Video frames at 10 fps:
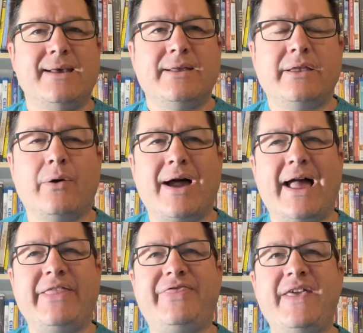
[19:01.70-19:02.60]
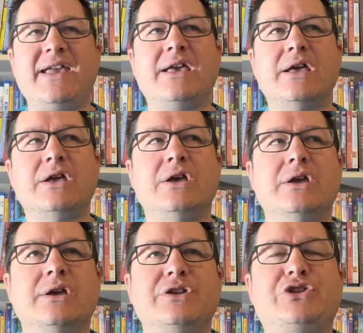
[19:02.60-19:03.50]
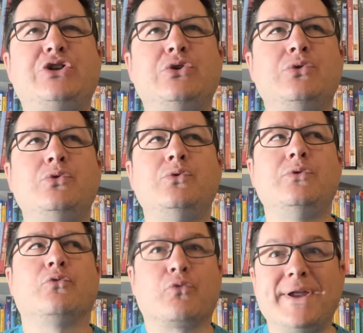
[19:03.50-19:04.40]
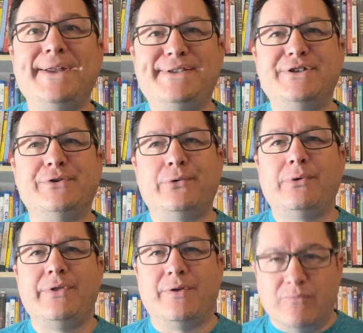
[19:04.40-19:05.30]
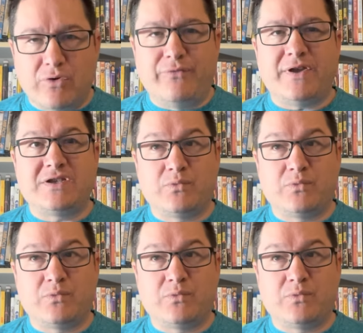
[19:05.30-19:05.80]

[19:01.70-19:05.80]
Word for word: You know, I, I think to redo the movies,